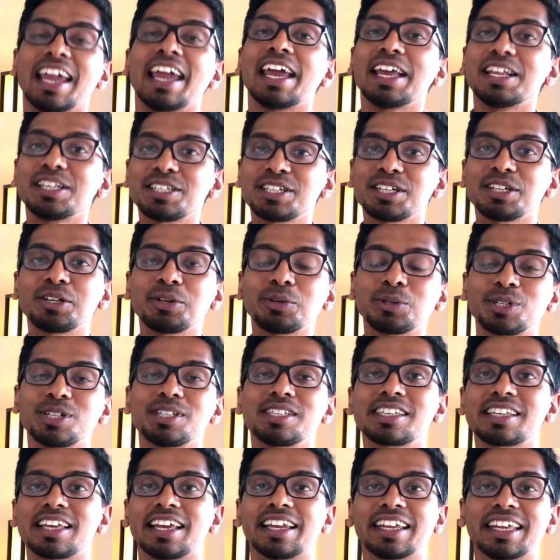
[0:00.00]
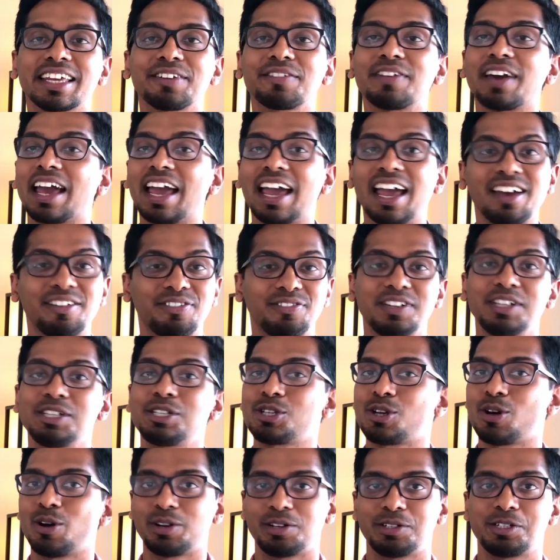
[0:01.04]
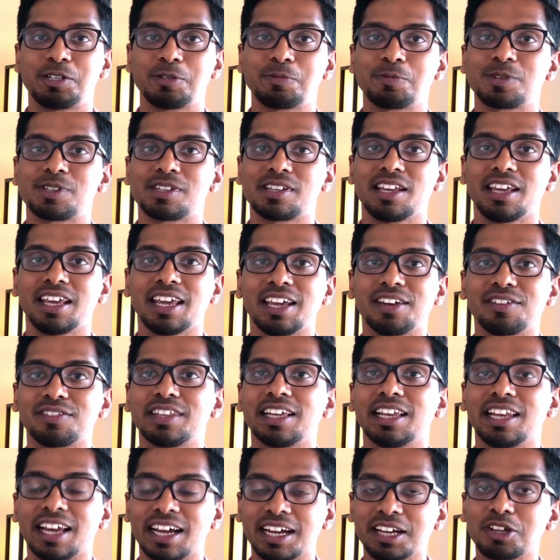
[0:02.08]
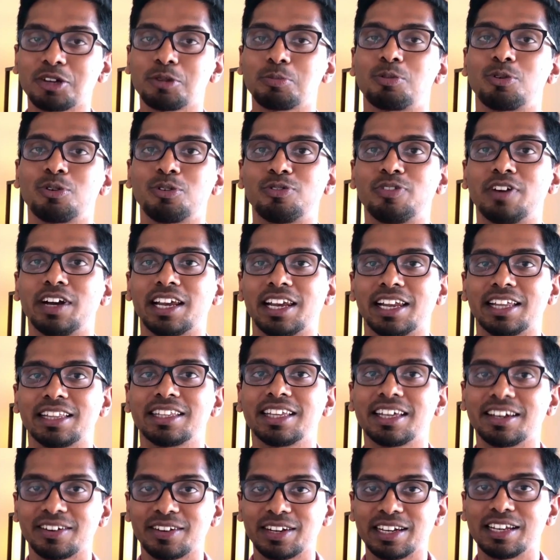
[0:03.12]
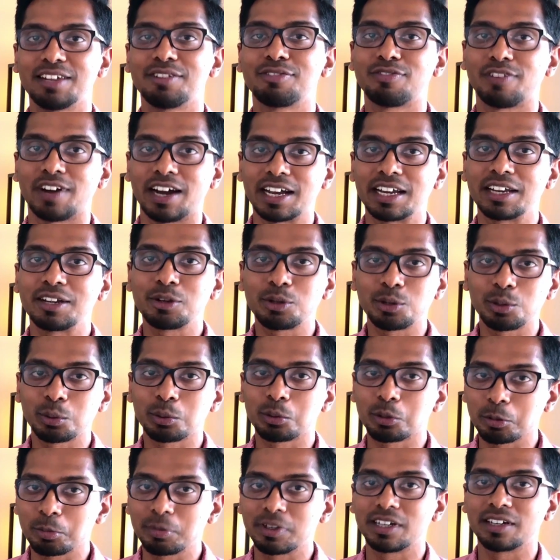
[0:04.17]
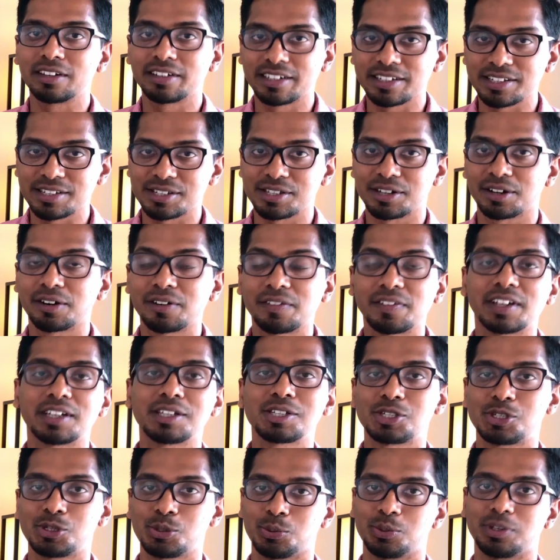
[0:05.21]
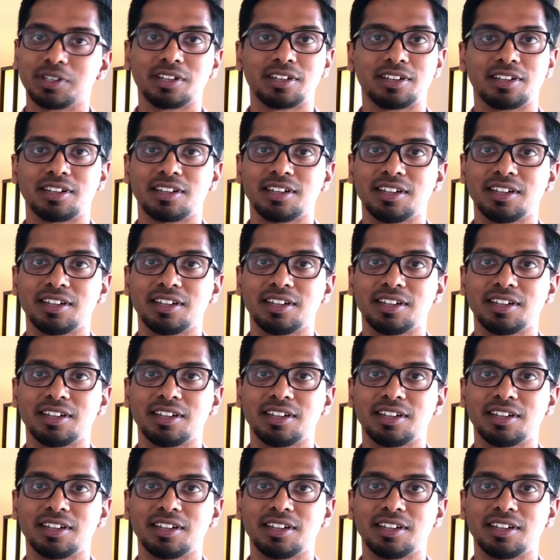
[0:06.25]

Institutions can give hefty scholarships if they like your profile and they really find you to be a deserving student.